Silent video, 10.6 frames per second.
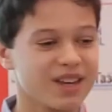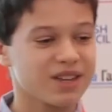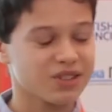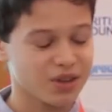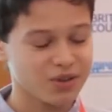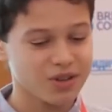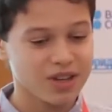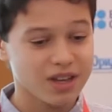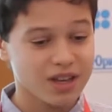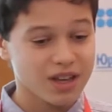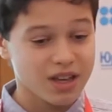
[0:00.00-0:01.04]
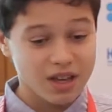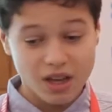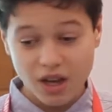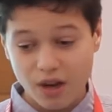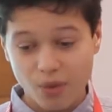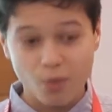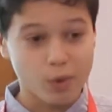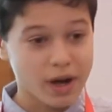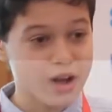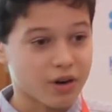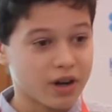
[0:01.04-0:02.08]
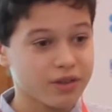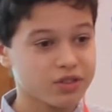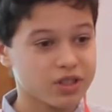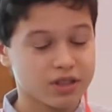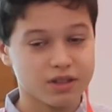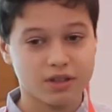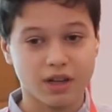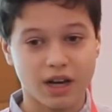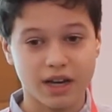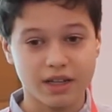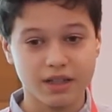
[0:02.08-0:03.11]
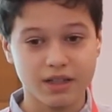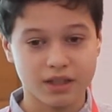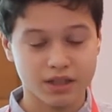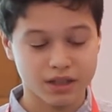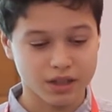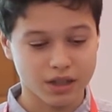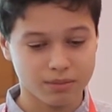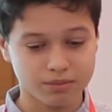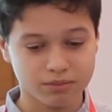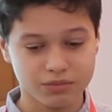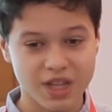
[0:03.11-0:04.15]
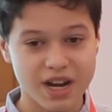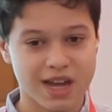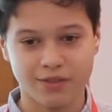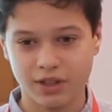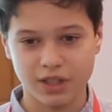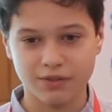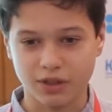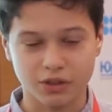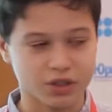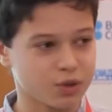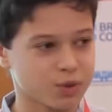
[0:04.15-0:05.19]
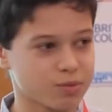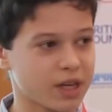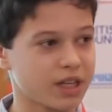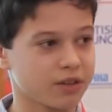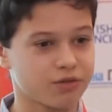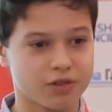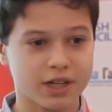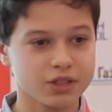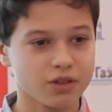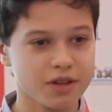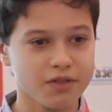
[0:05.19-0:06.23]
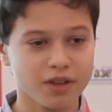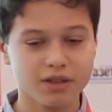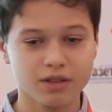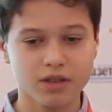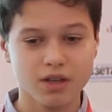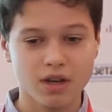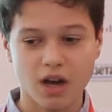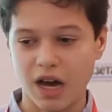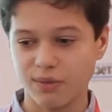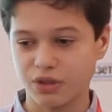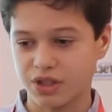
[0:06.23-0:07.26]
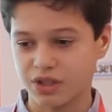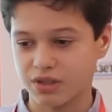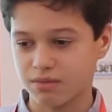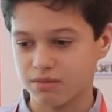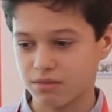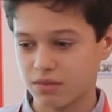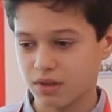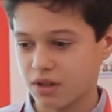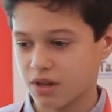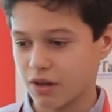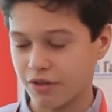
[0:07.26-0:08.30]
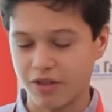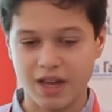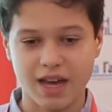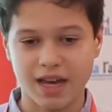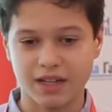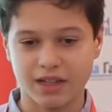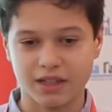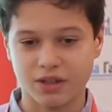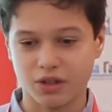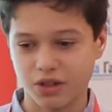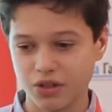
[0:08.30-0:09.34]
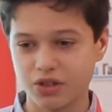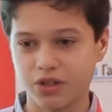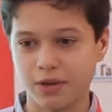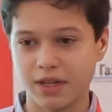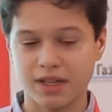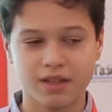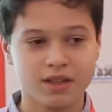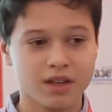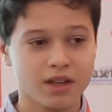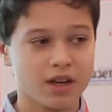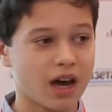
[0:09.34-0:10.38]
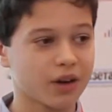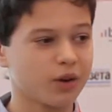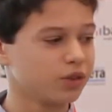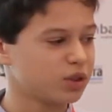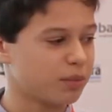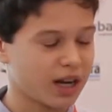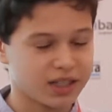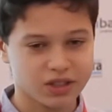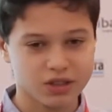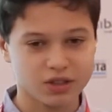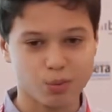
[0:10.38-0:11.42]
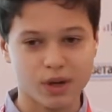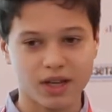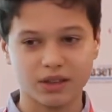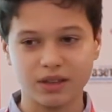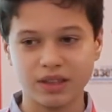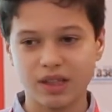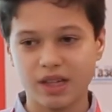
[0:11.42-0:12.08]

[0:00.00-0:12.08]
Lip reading: So when I arrived, I didn't have any difficulties with making friends or anything. I was just there and I got used to it. I got into my lessons well,